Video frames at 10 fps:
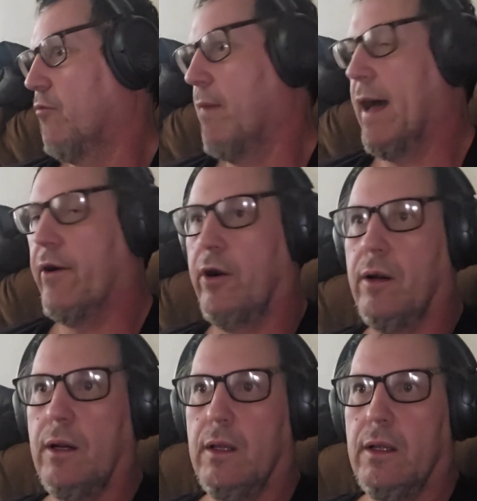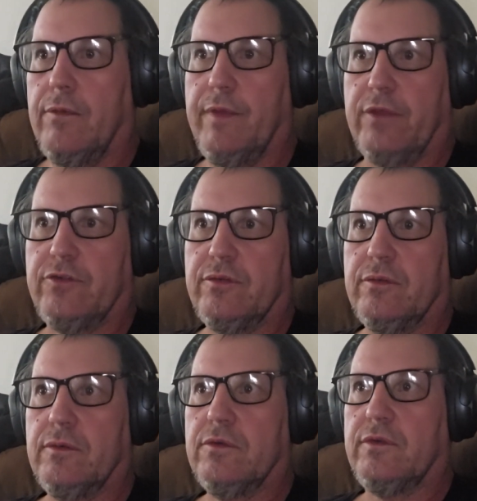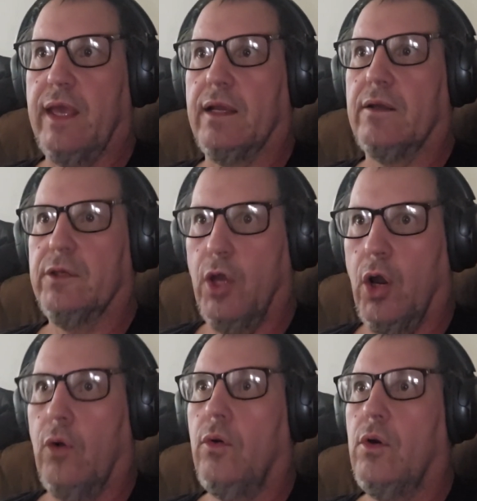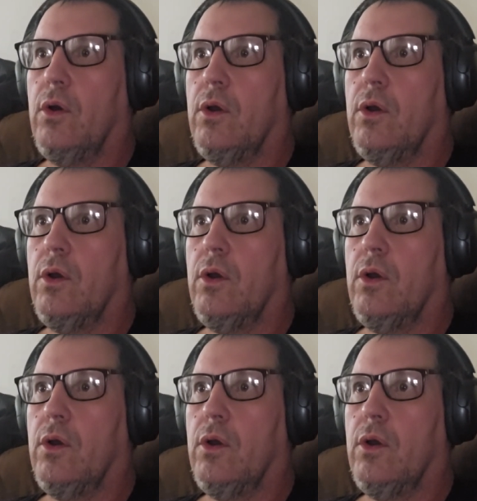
matter that's saying, no,